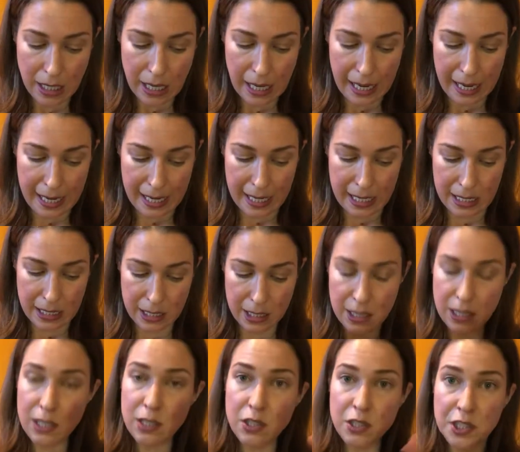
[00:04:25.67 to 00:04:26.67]
and
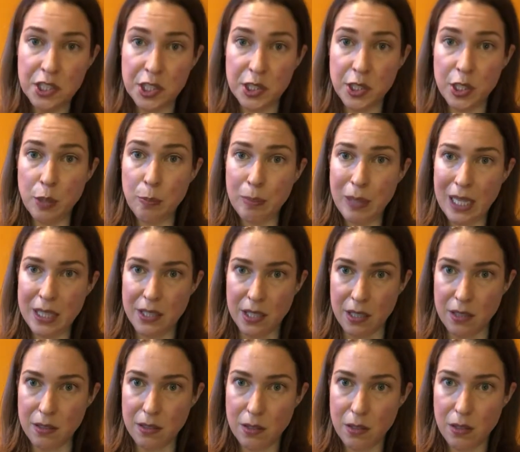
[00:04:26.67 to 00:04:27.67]
studio
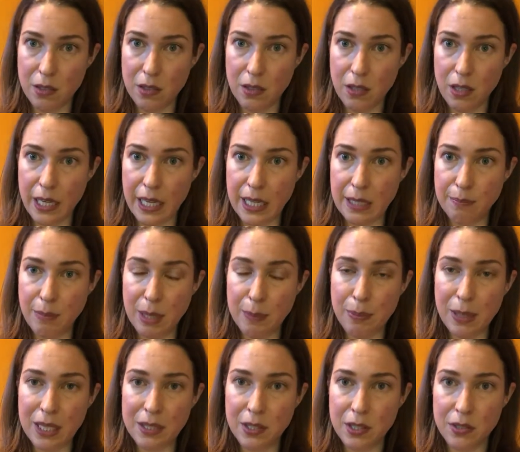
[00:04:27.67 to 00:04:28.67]
pledges. And my
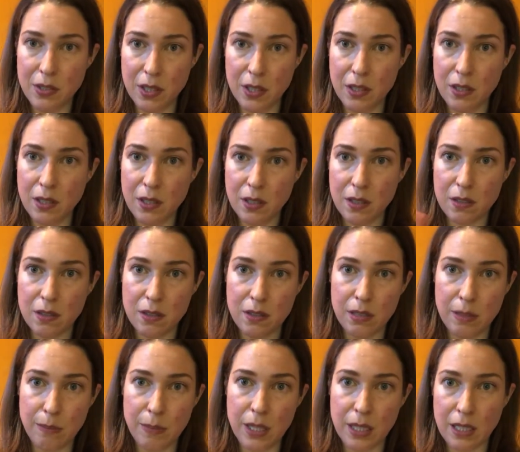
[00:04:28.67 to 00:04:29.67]
pledges are
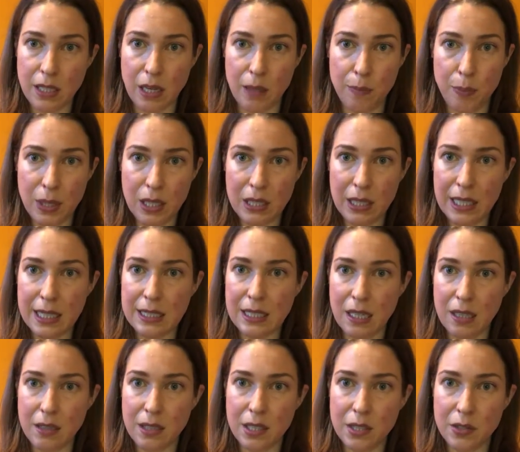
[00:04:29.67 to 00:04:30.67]
something, I'll put a link
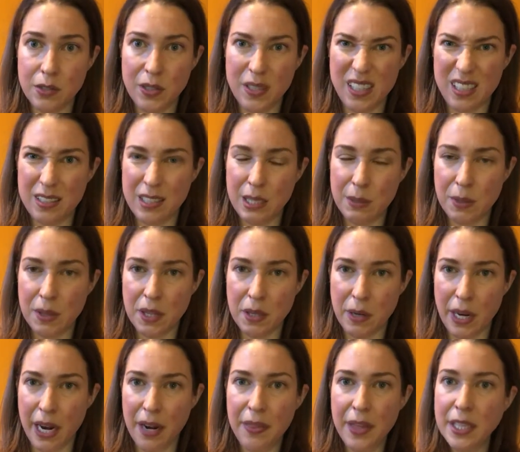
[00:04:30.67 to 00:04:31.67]
down there so you can see what they
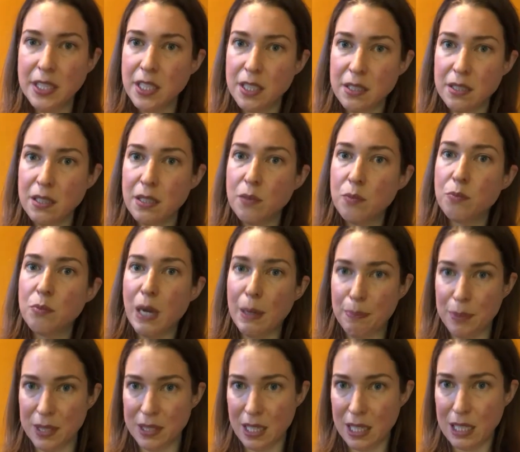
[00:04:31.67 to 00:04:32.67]
are. They just
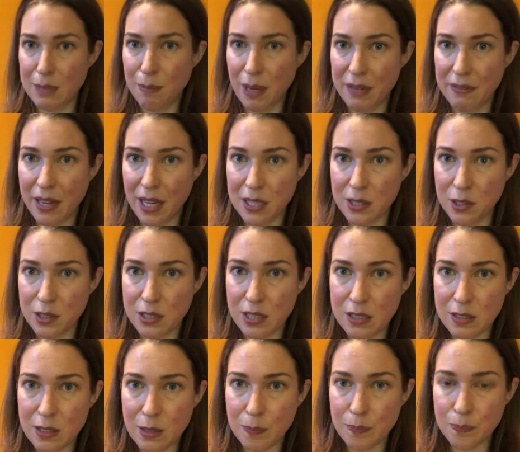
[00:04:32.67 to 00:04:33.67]
represented my value
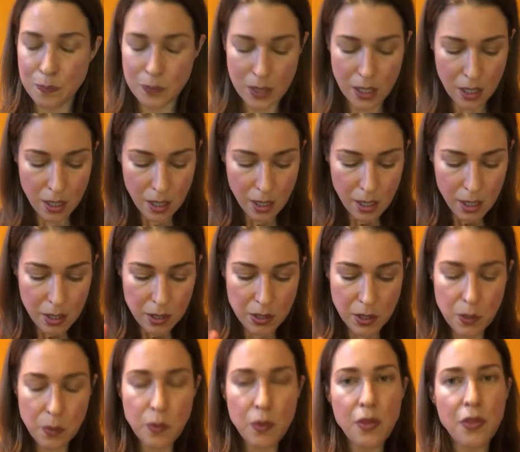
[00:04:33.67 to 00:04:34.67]
system.
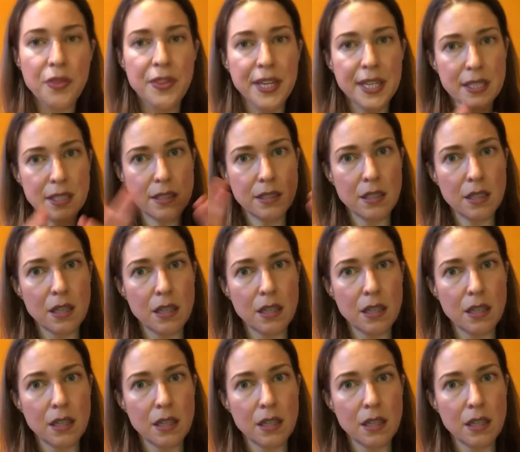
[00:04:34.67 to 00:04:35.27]
So this